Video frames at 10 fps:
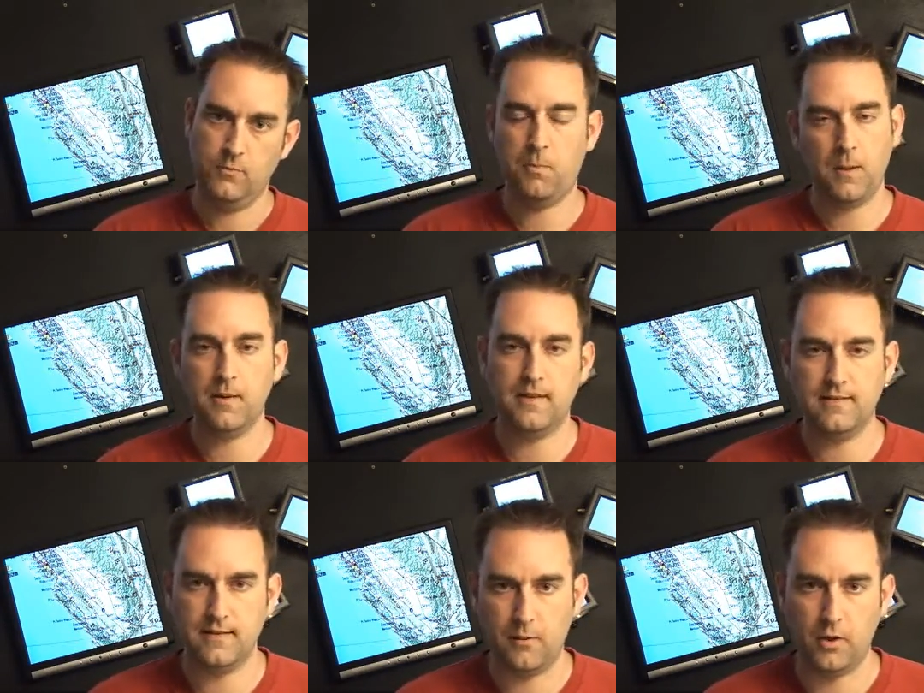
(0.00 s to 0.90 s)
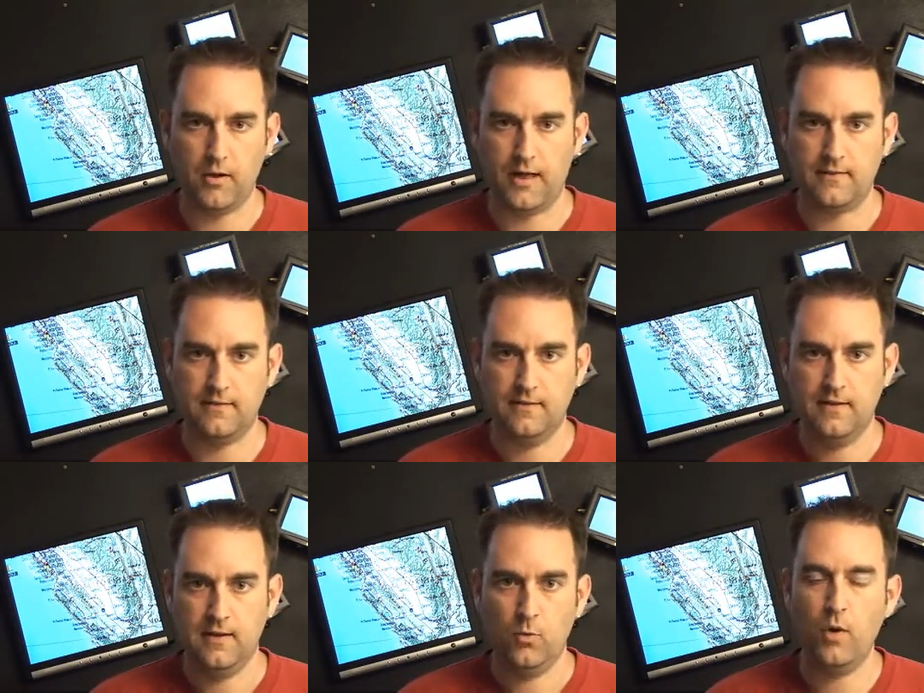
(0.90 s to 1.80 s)
Republicans and Democrats.
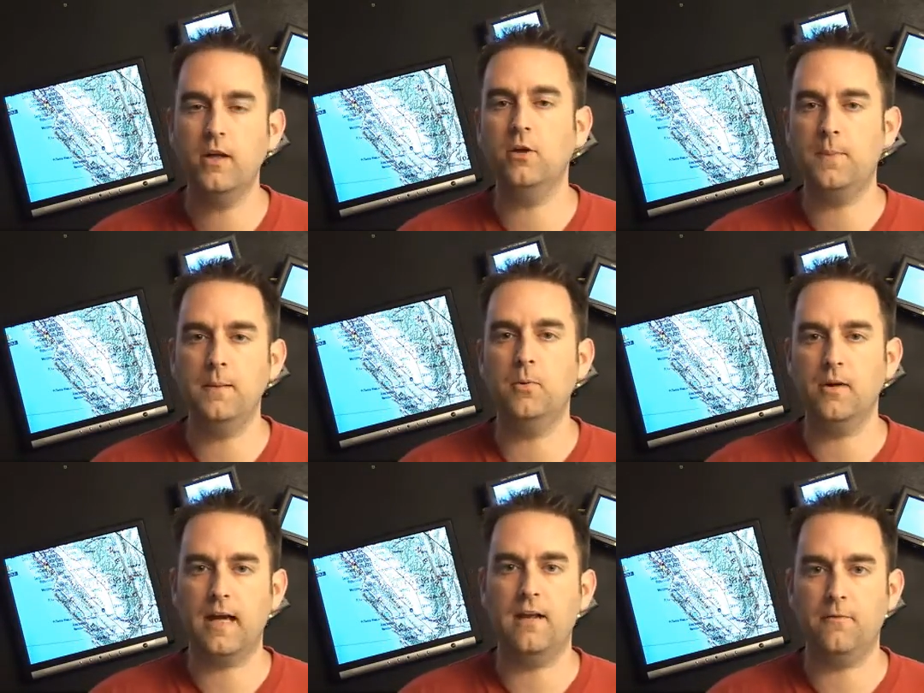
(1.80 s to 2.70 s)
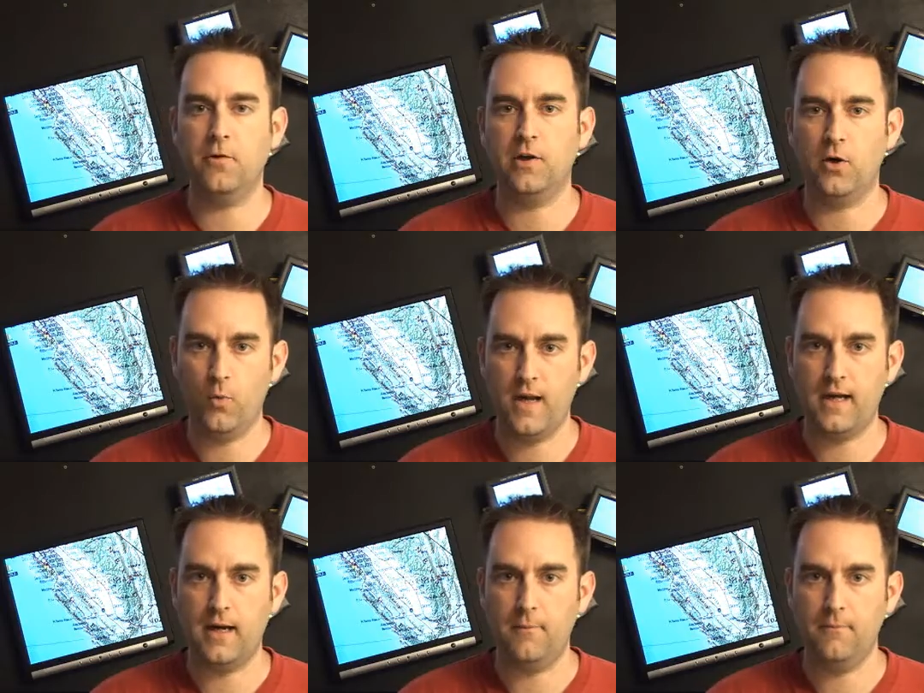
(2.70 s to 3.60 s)
When are you people in California going to
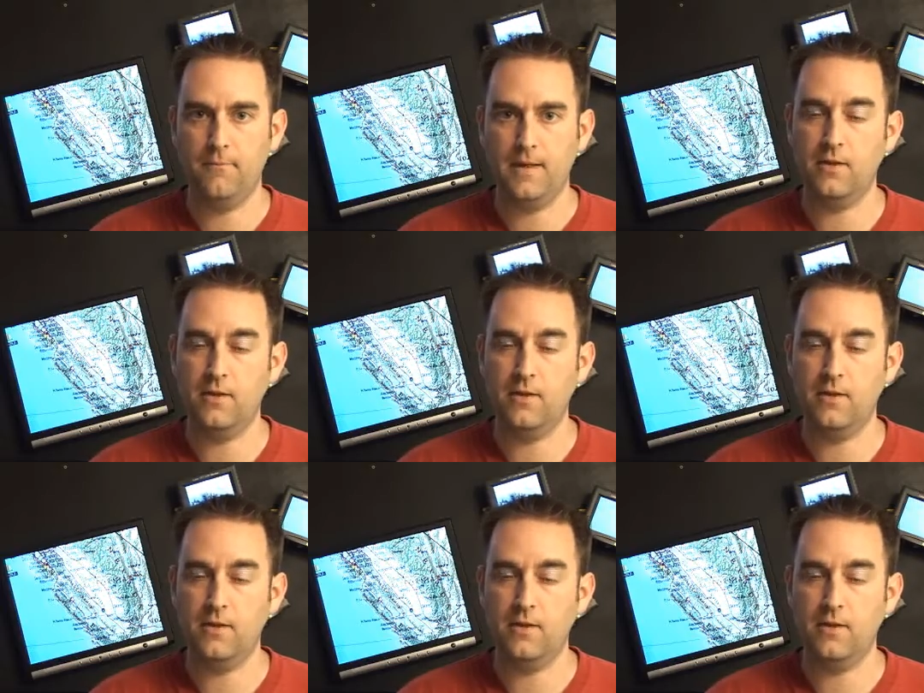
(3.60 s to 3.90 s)
wake up?